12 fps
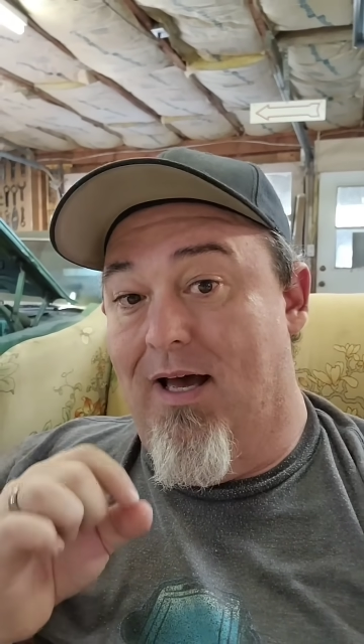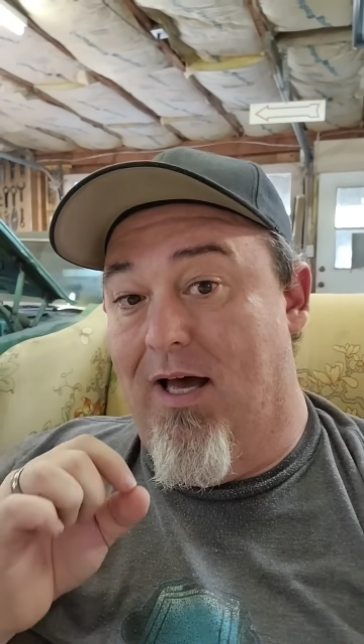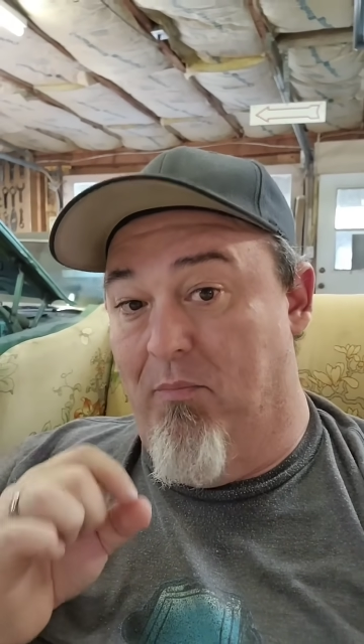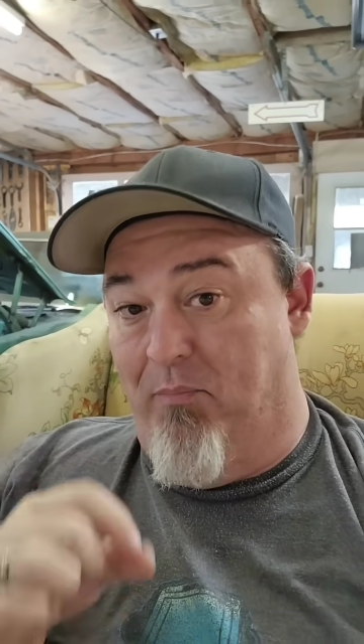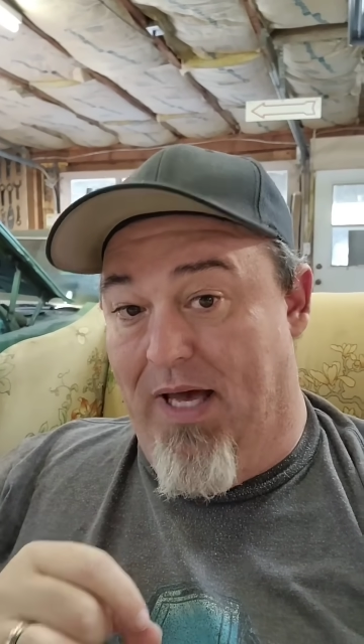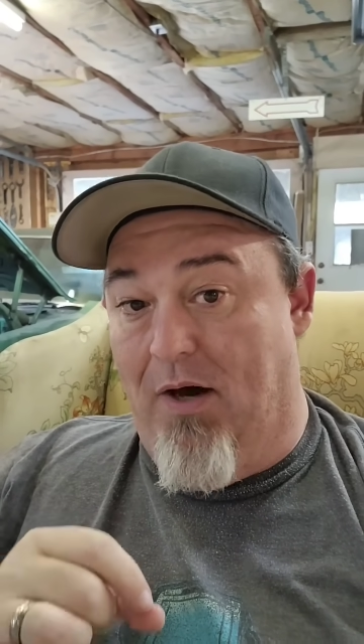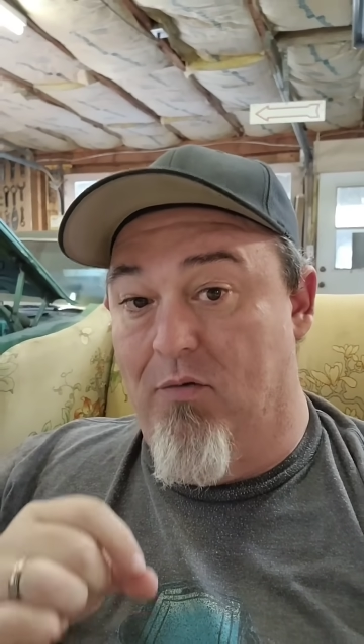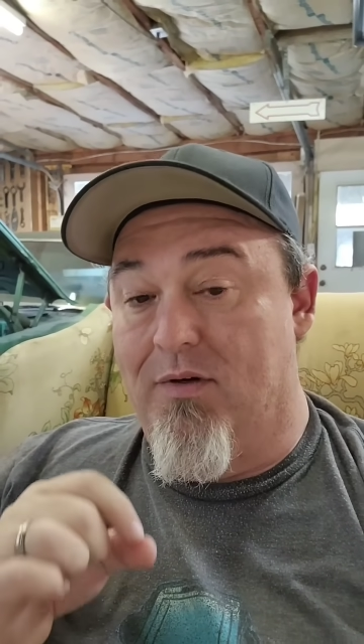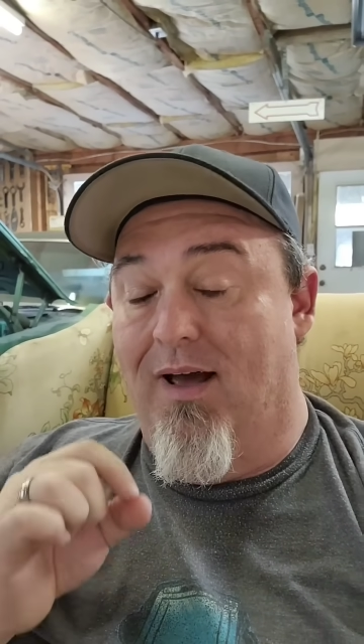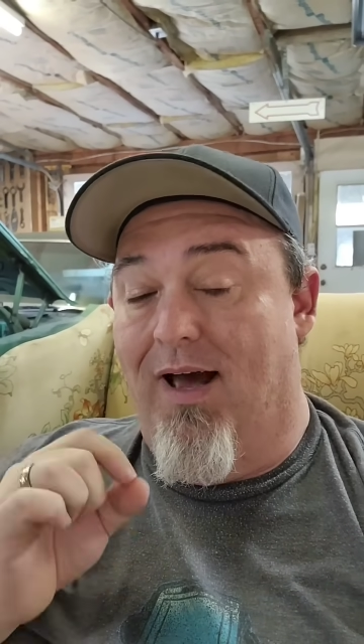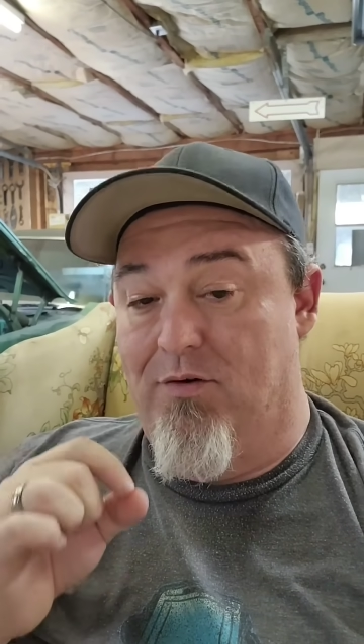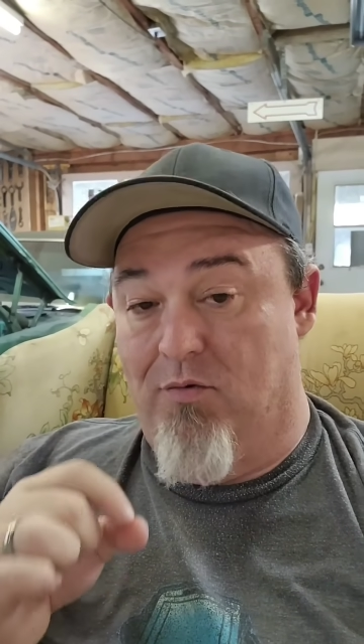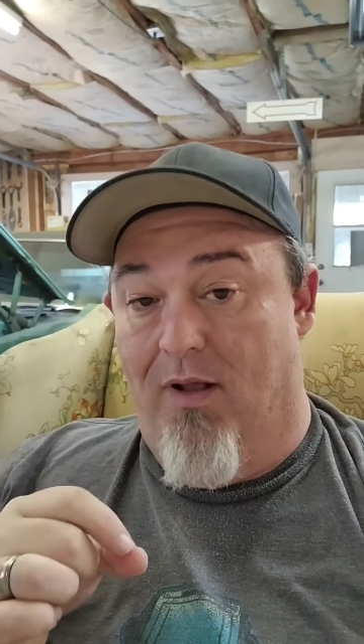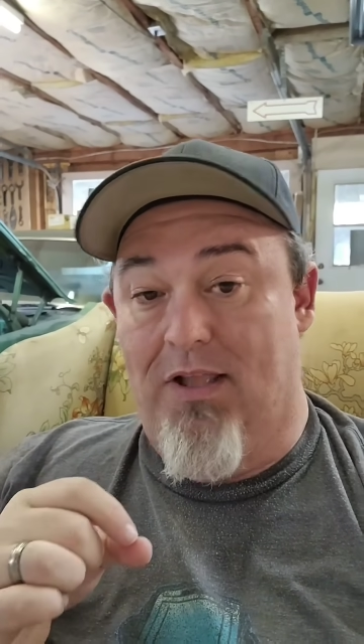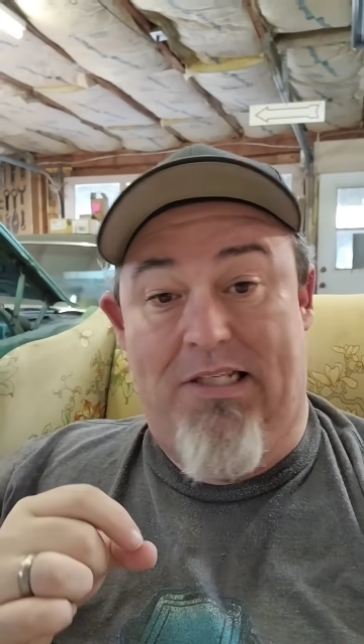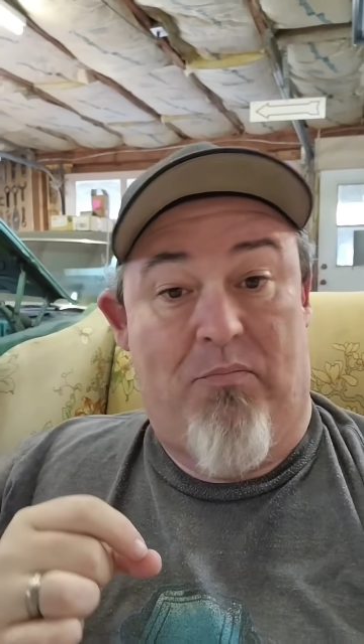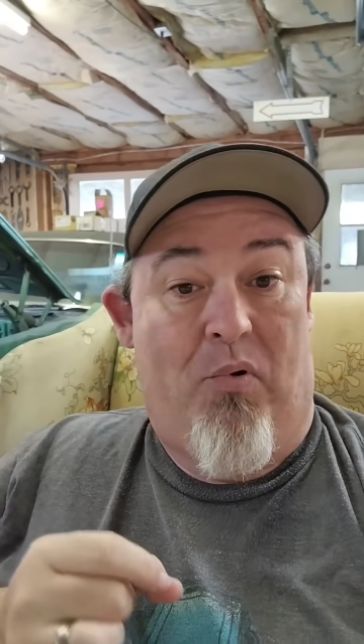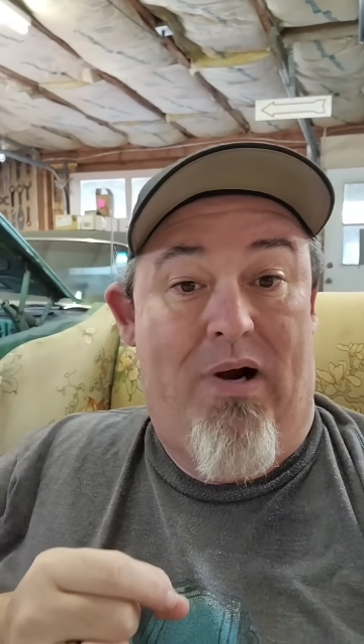about
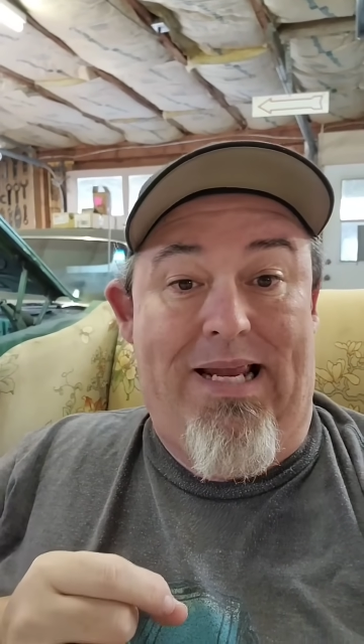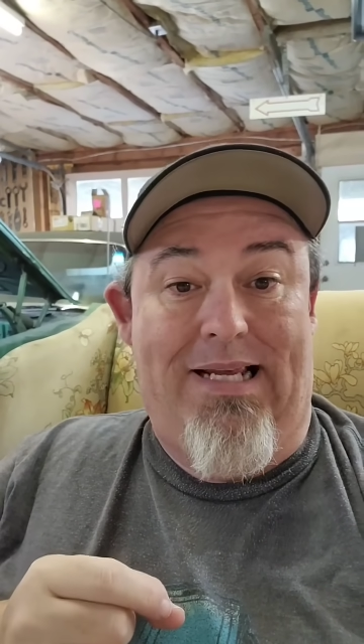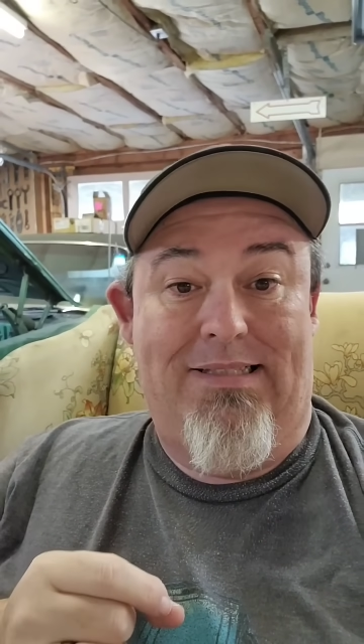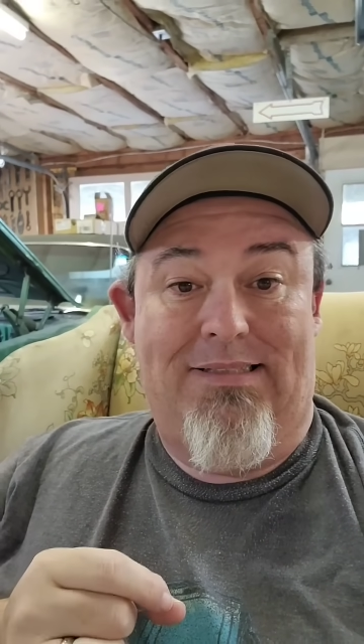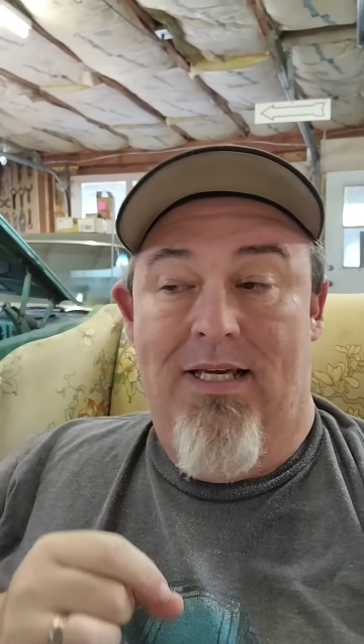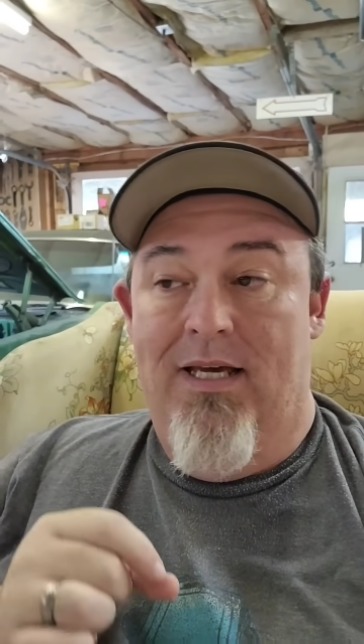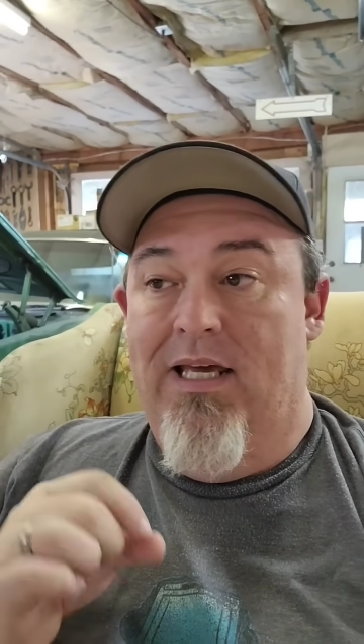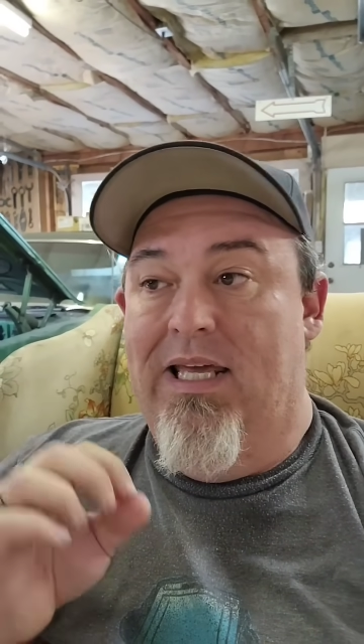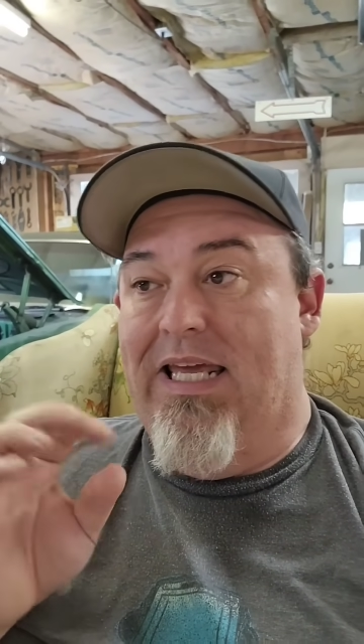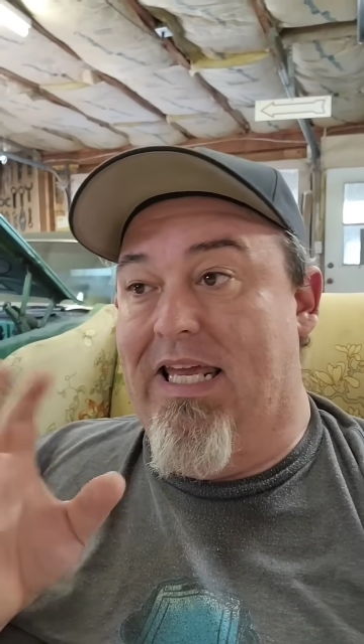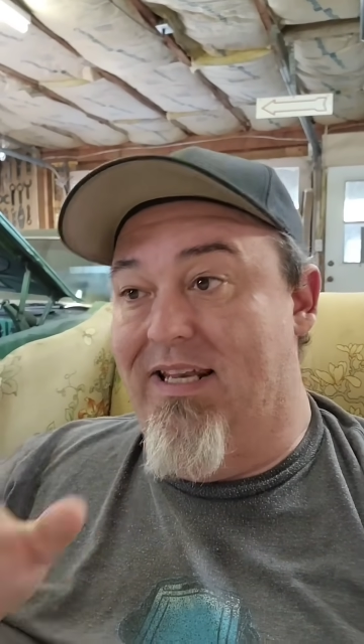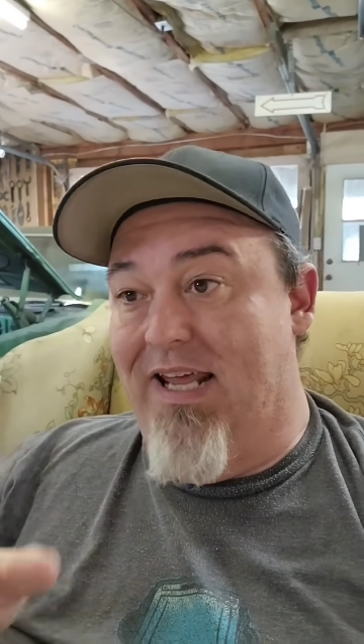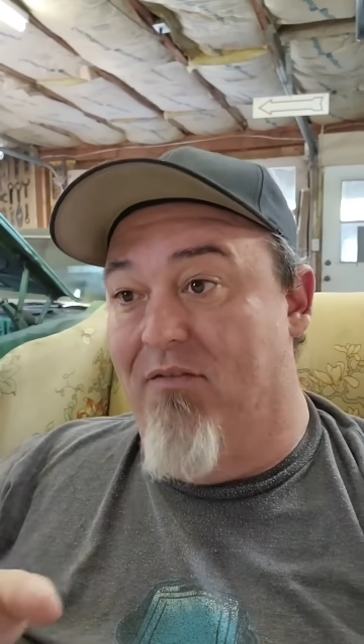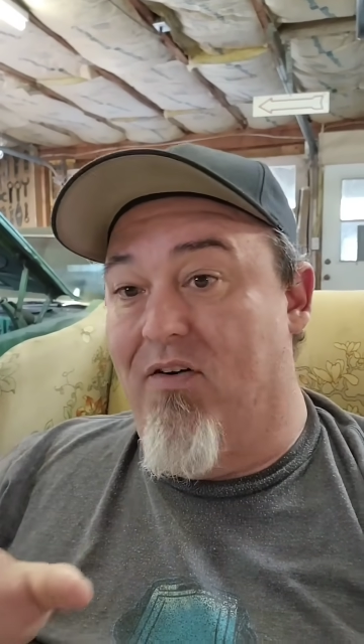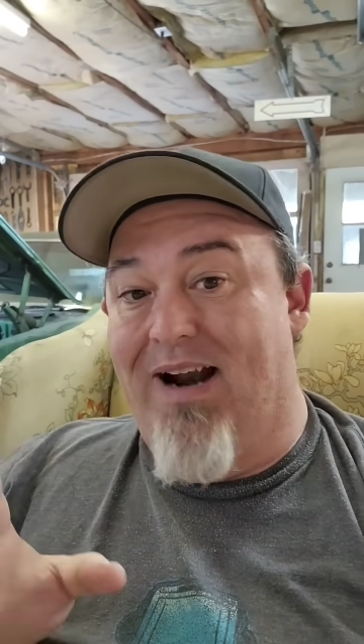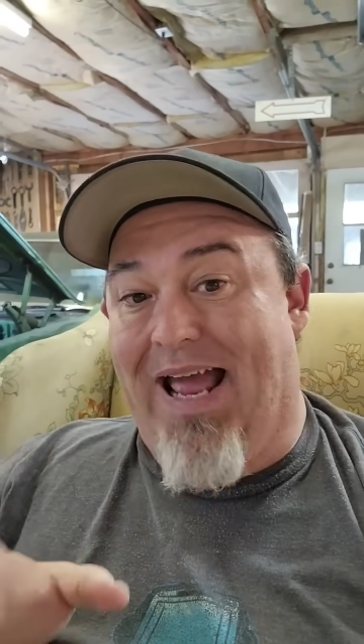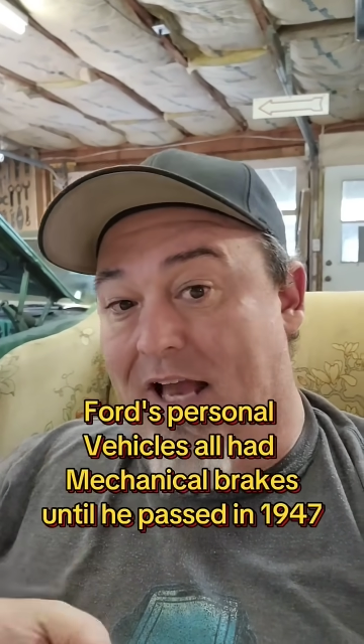hydraulic brakes. He never